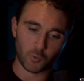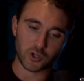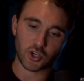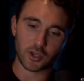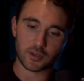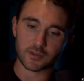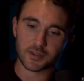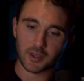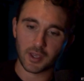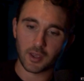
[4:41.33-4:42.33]
which
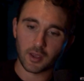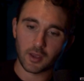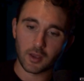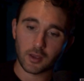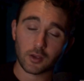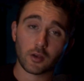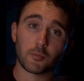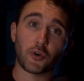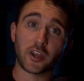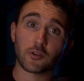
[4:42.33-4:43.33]
is
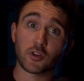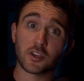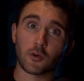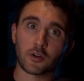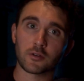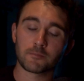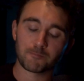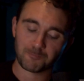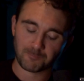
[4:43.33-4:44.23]
plain Greek yogurt,